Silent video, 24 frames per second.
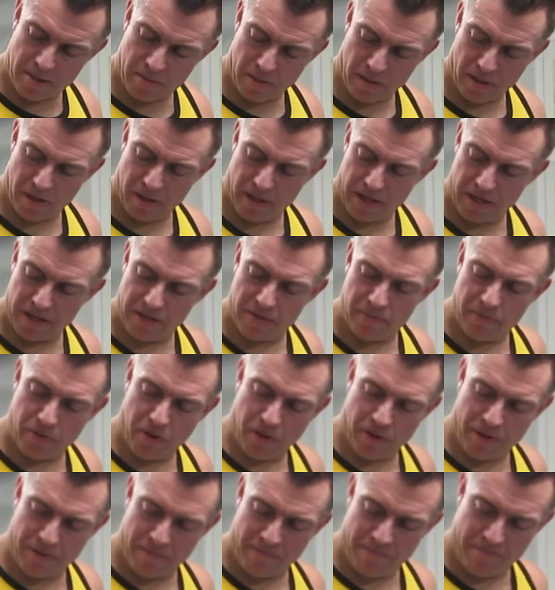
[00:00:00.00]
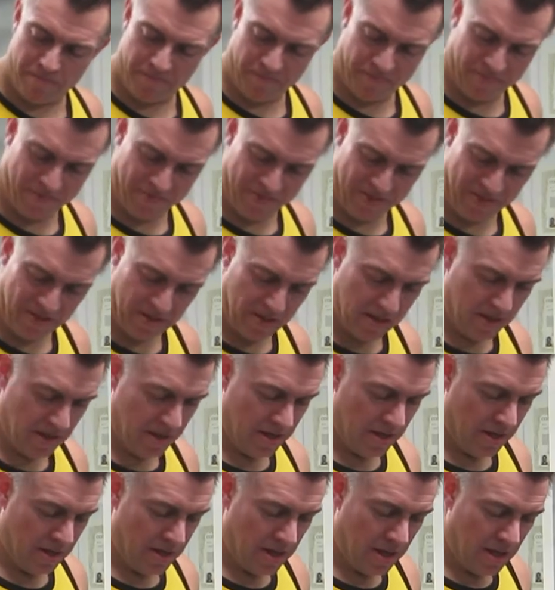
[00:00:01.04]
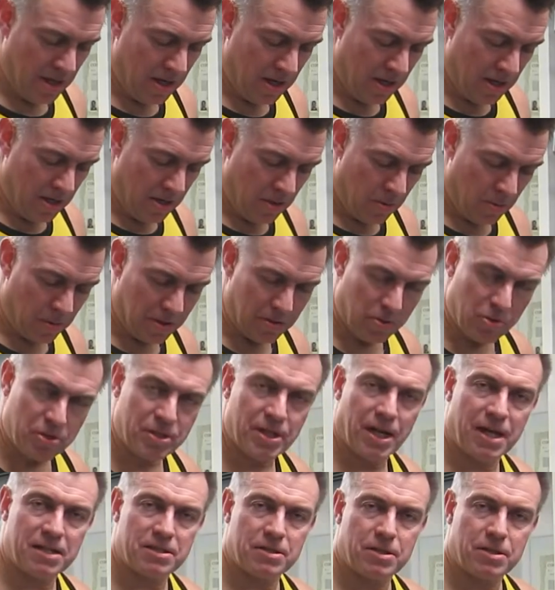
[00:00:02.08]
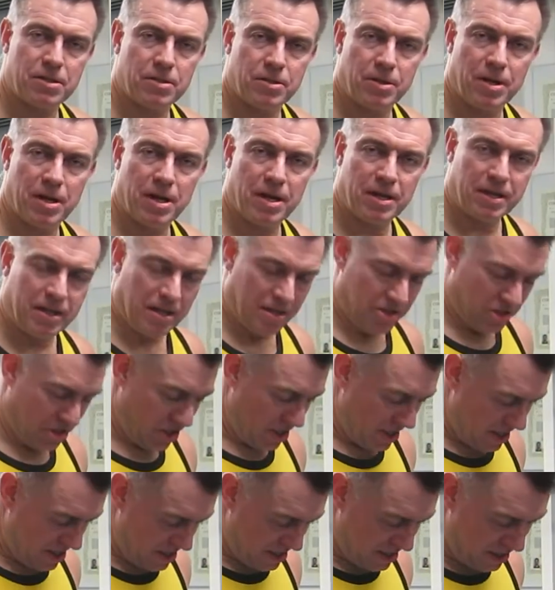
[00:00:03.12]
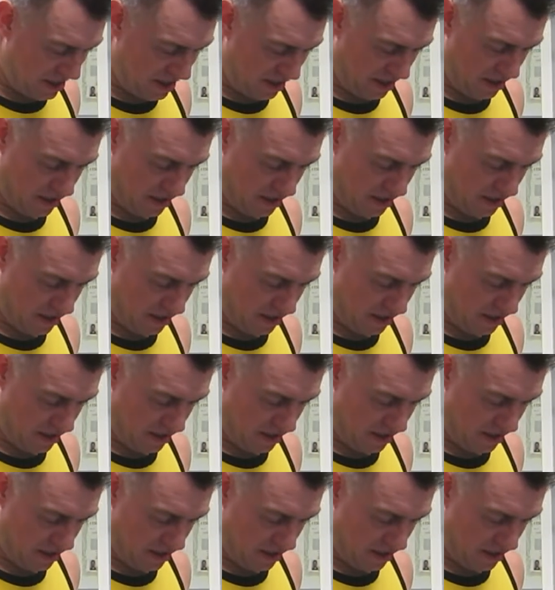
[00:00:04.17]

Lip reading: And later on, when you start to get tired,